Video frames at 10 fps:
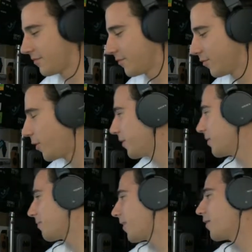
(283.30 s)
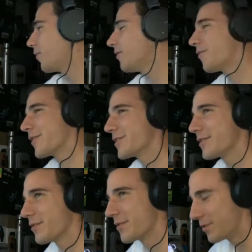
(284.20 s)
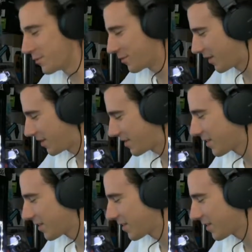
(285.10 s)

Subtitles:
Well, I mean, my WinForce is only 2 slots,